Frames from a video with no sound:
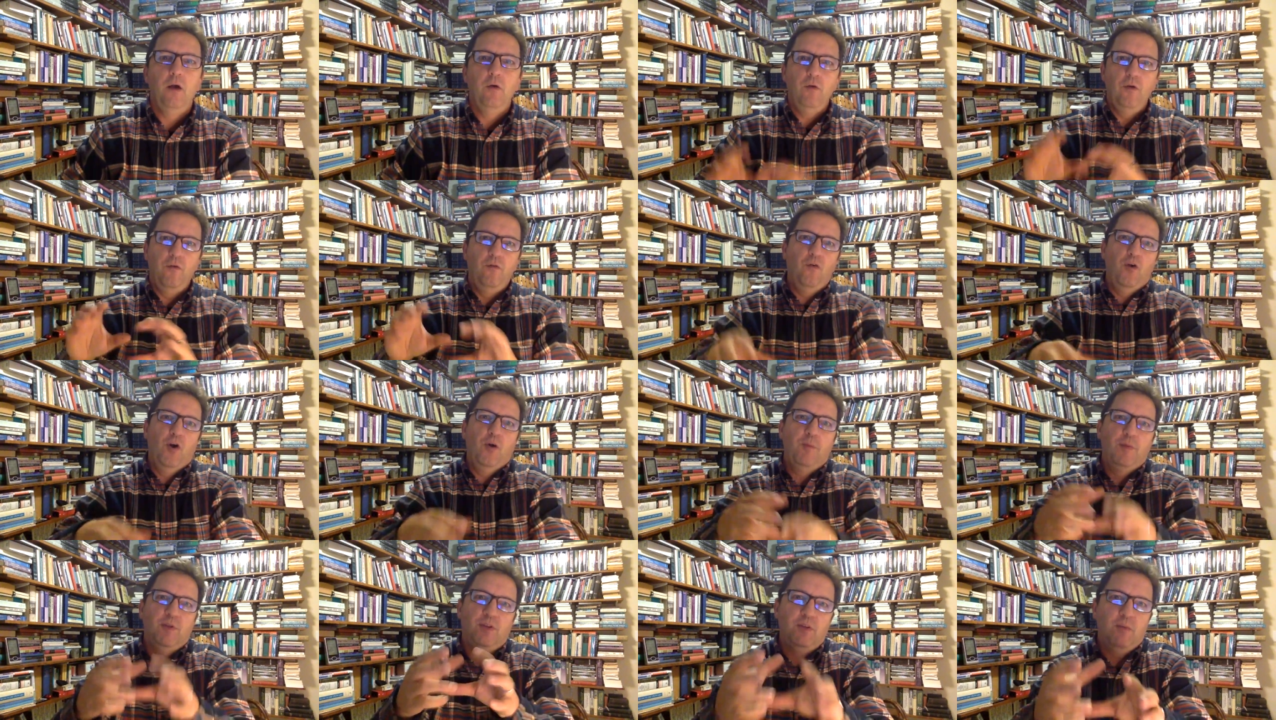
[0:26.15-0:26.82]

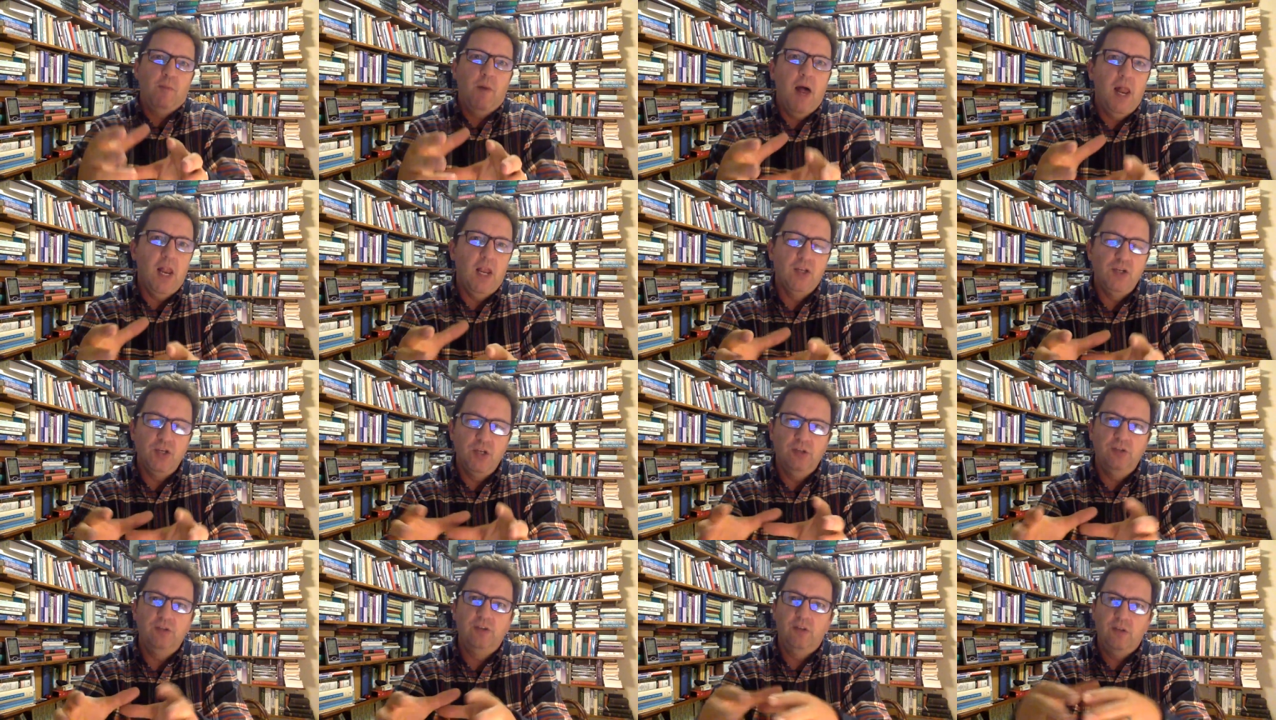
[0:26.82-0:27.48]
Reformed
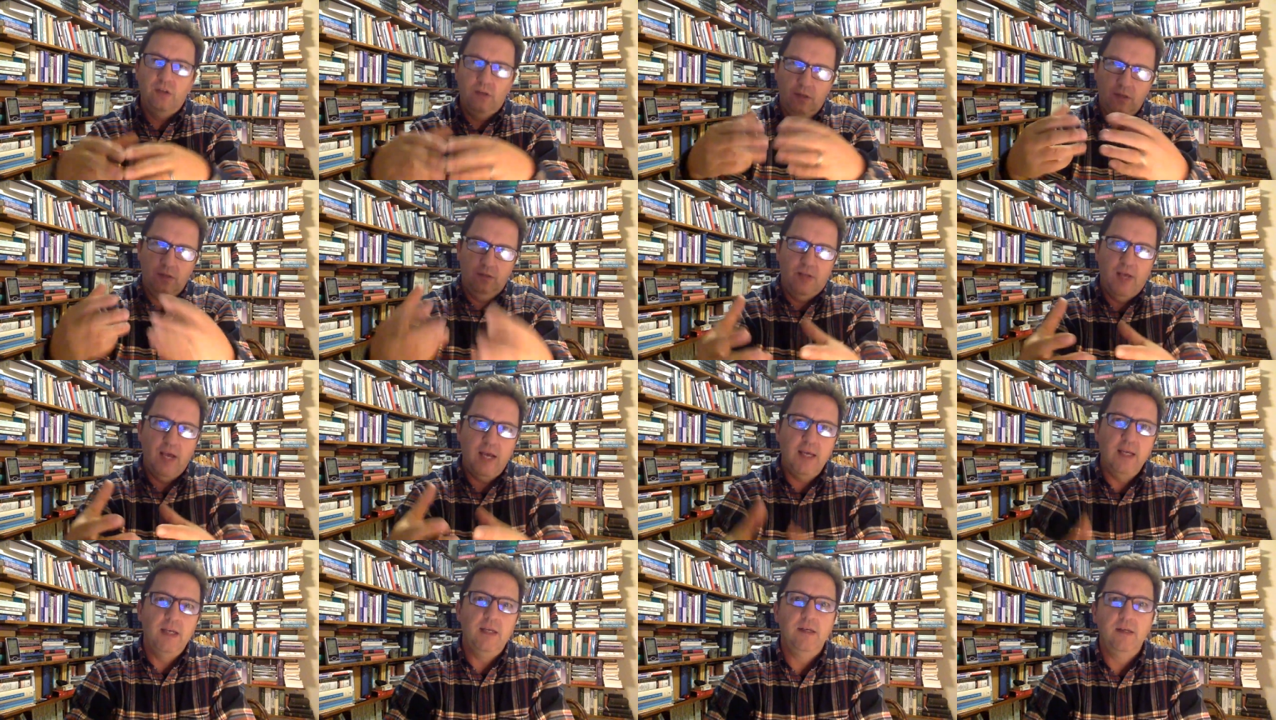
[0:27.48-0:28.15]
epistemologists
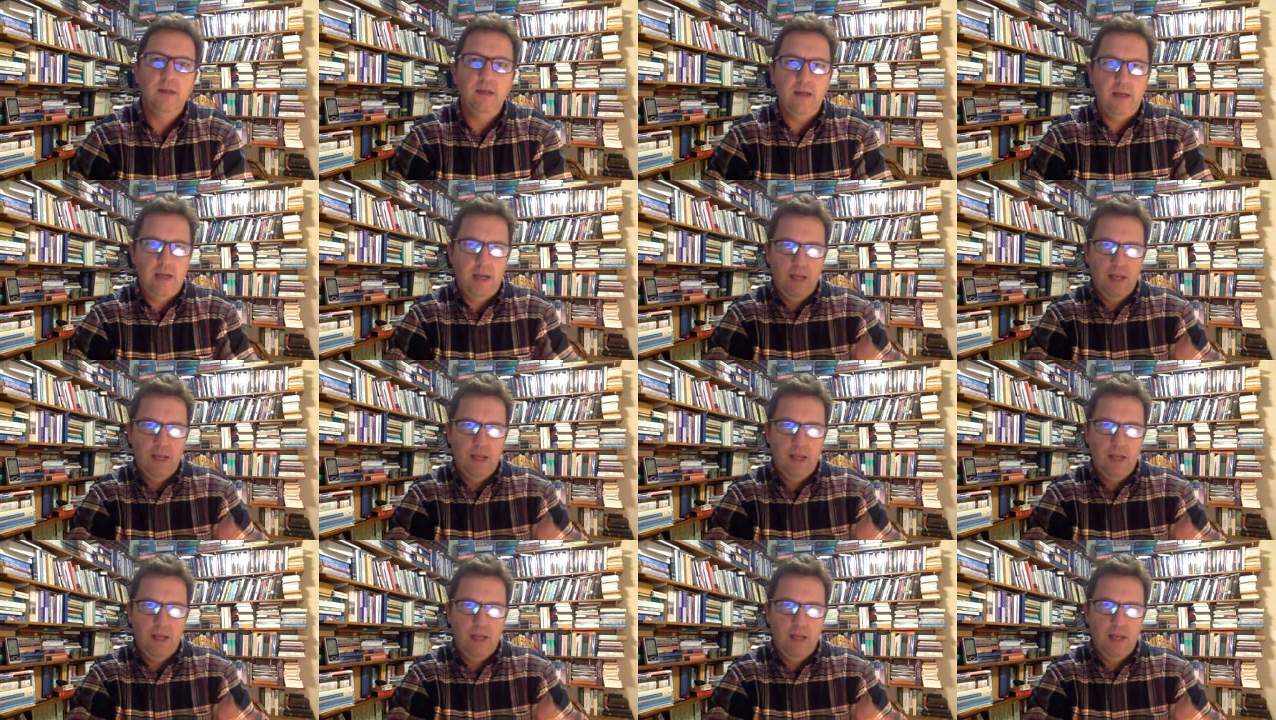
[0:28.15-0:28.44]
second,